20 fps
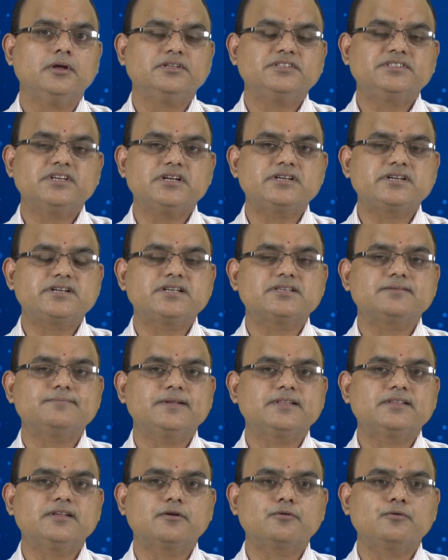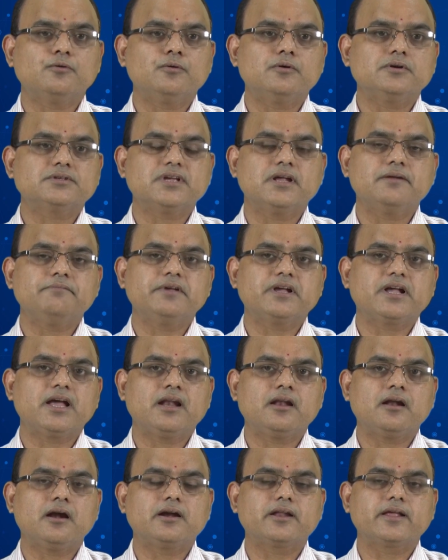justice with the course and we
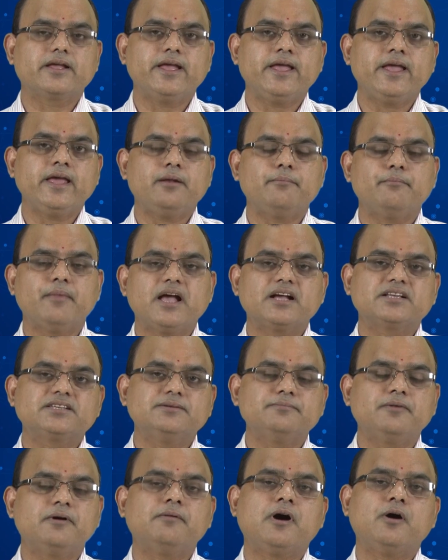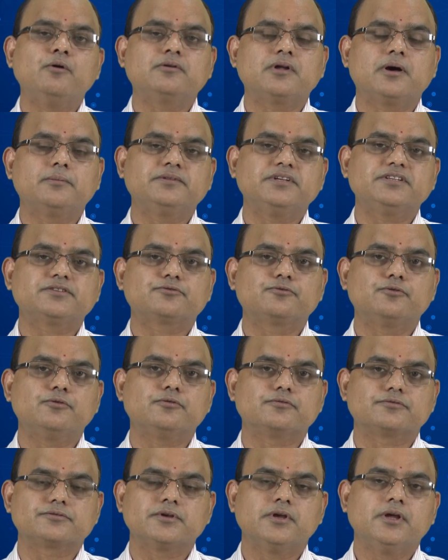cannot gain maximum out of this
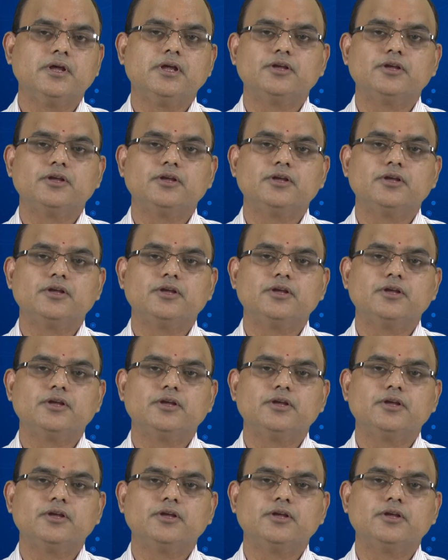course.